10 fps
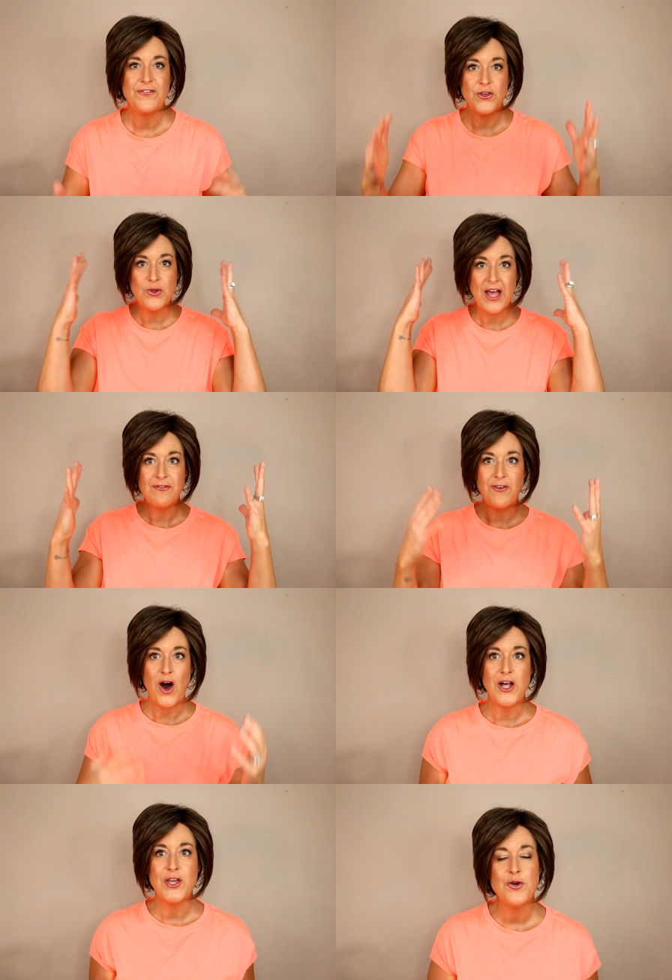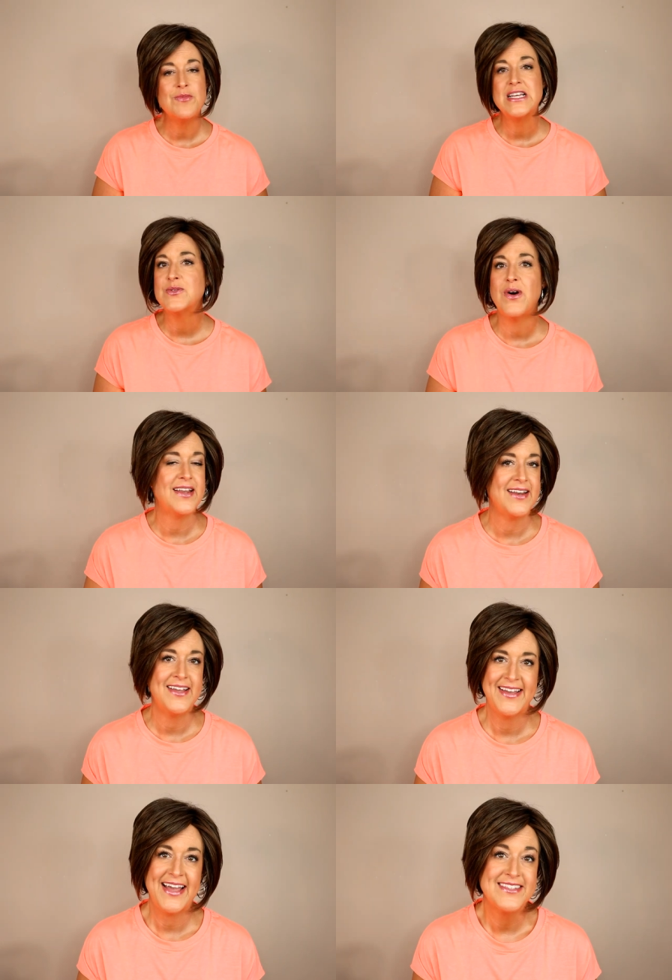if you like volume, this
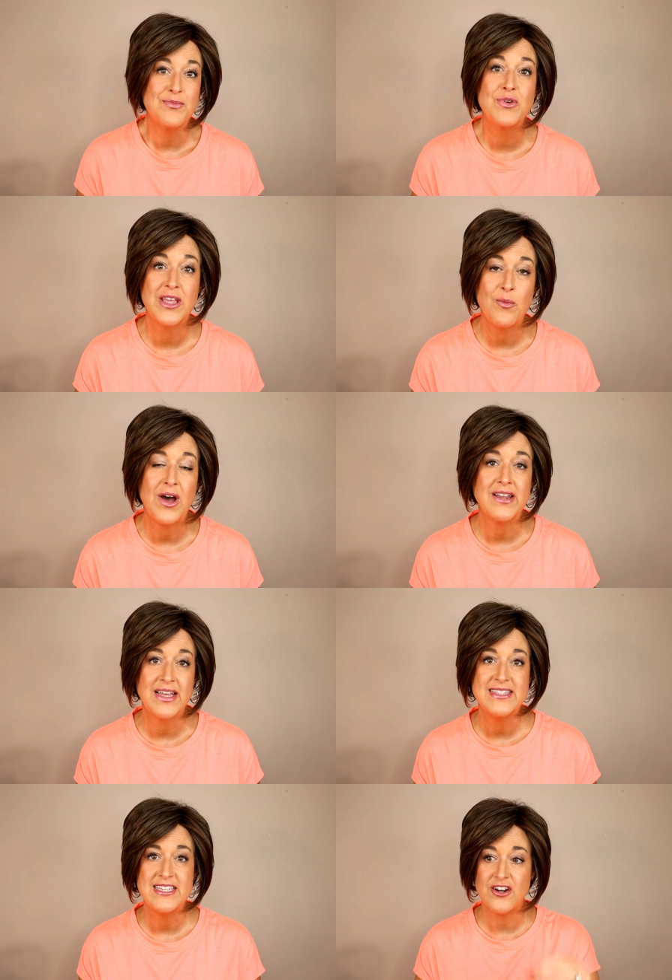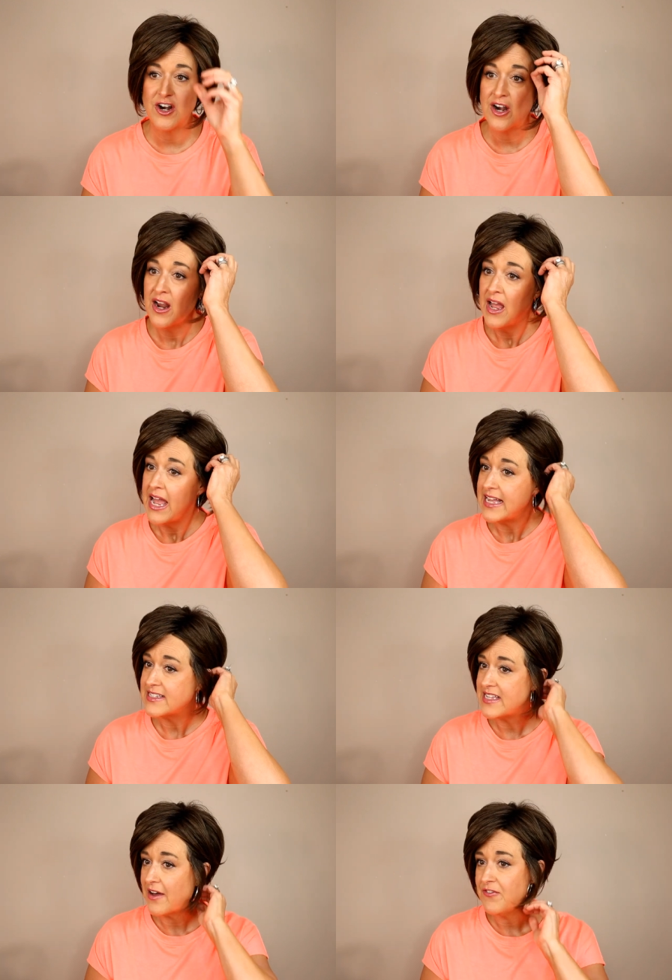one is really one to consider.
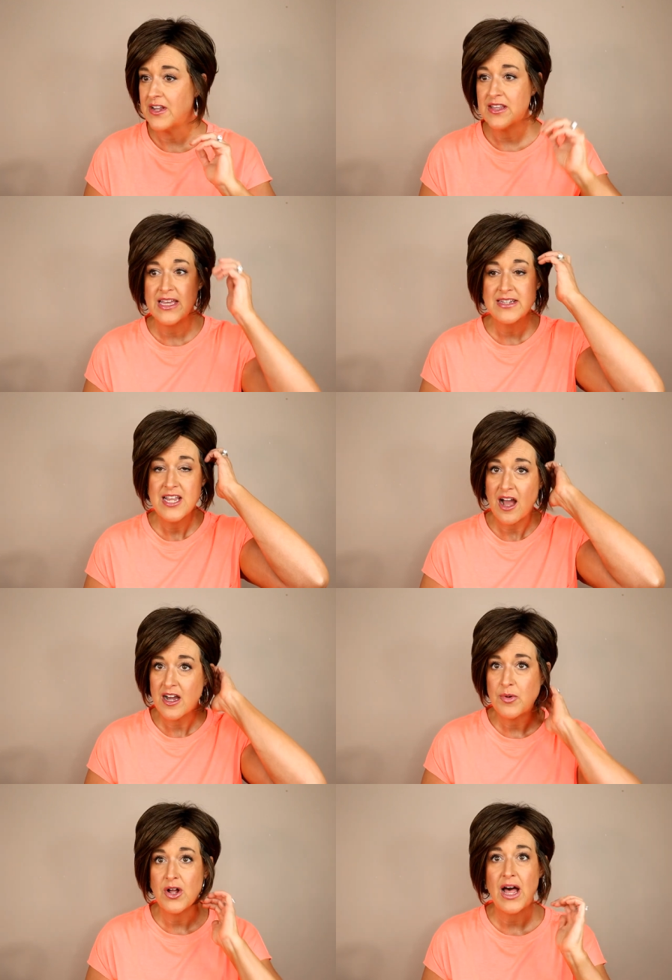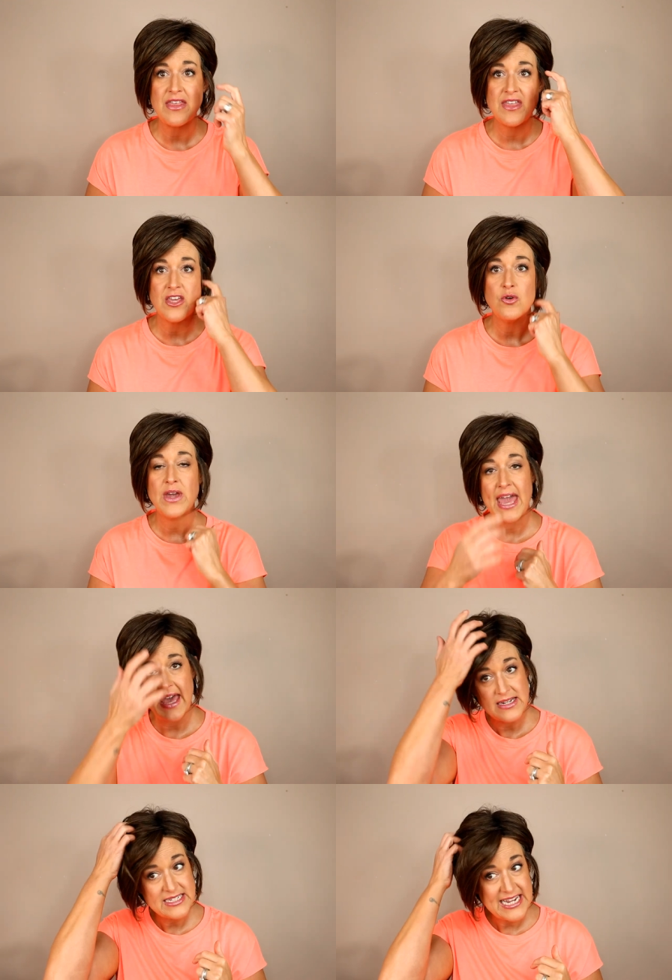It's definitely tuckable. I think you
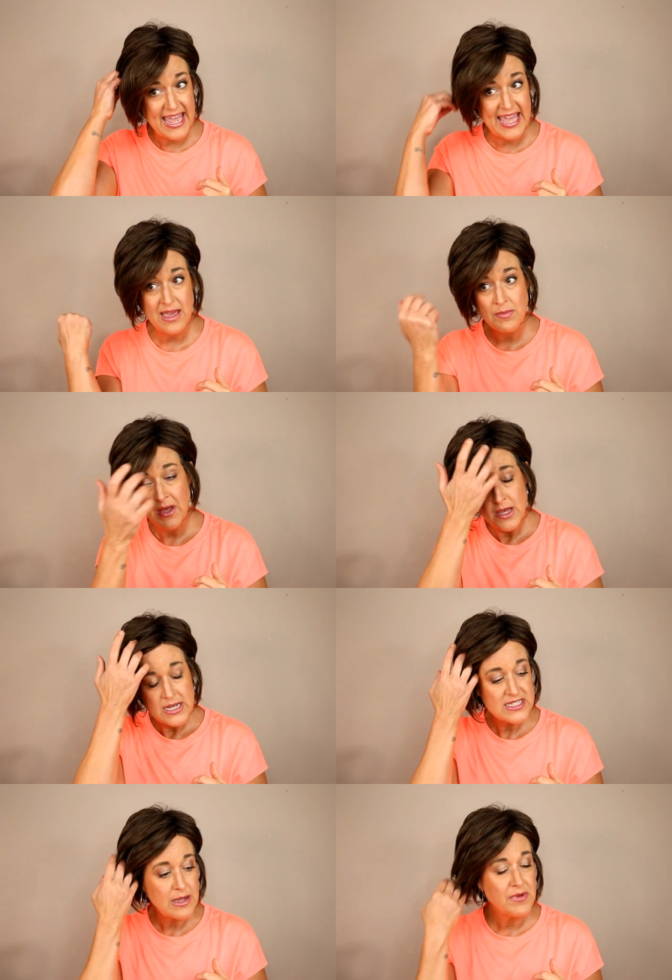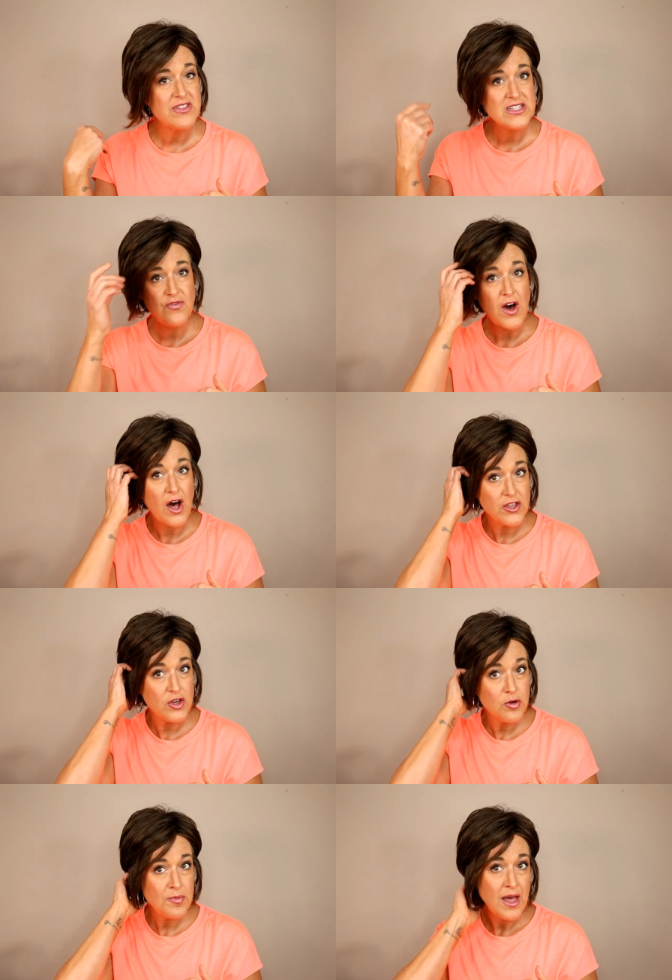can tame some of this
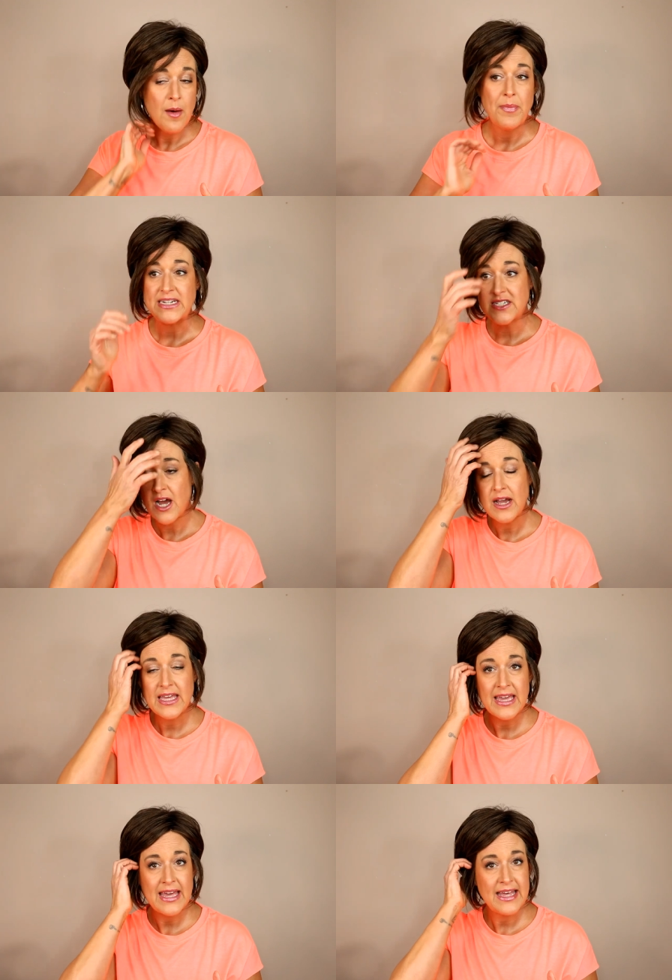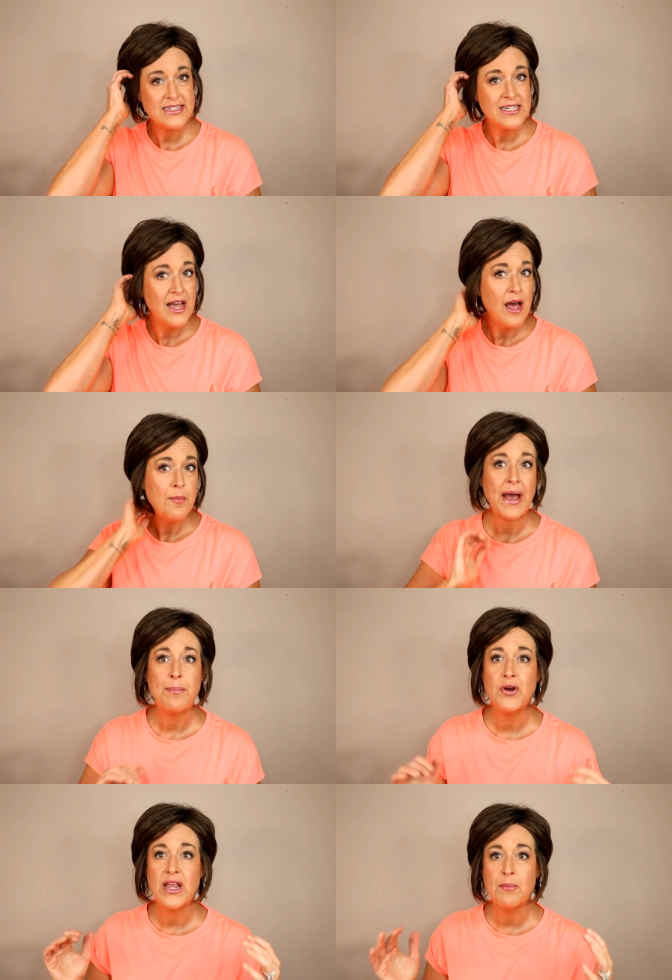volume by tucking it,
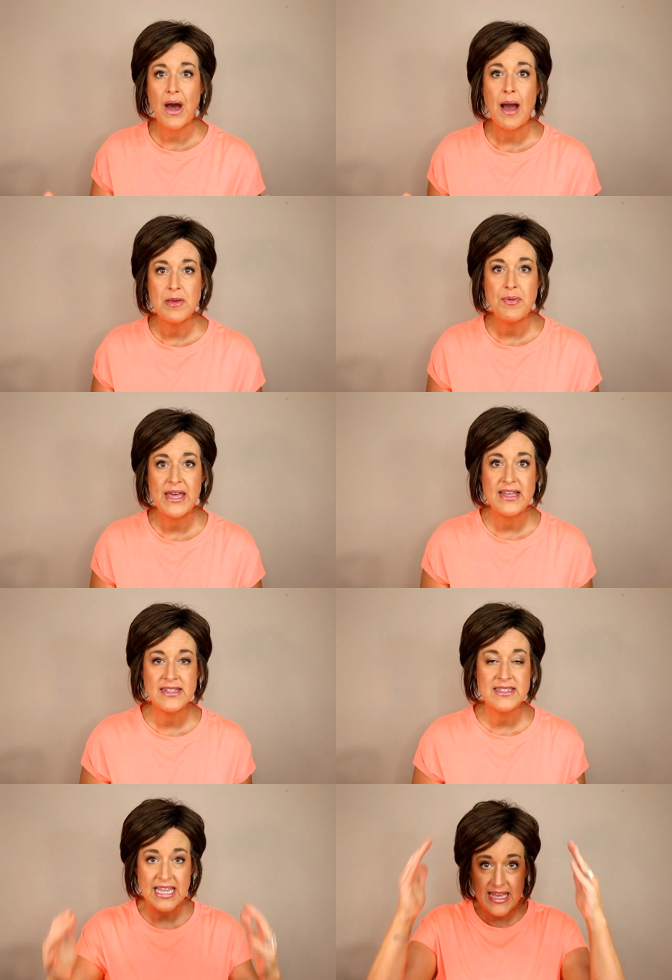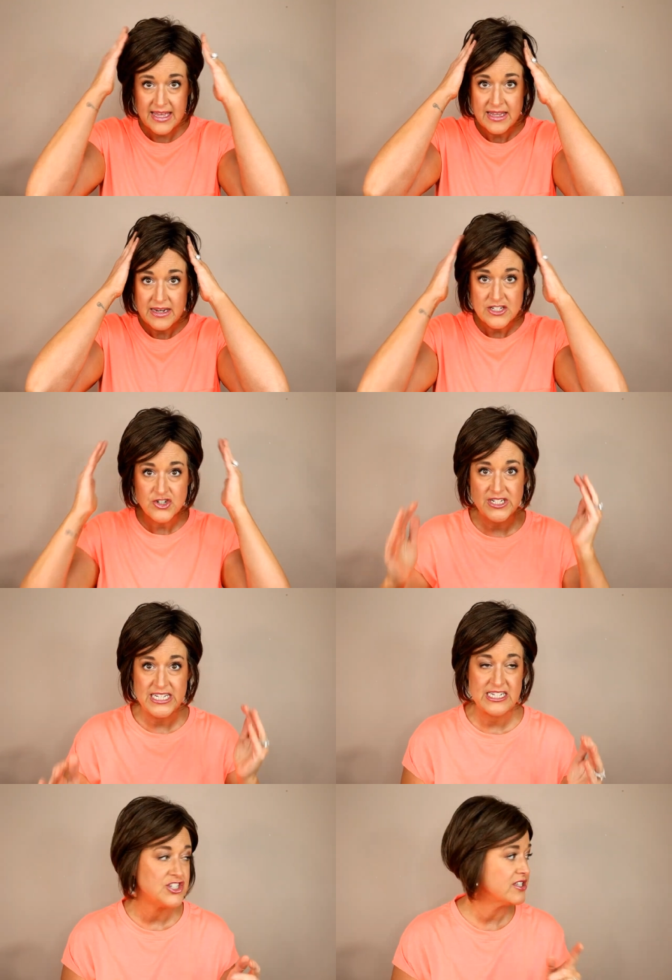by putting bobby pins in
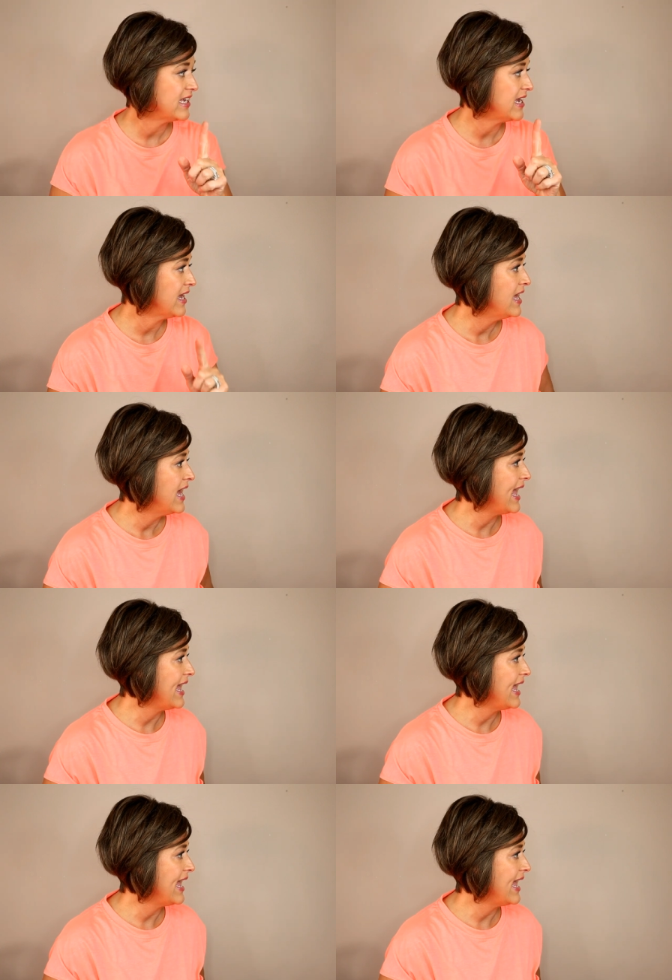strategically,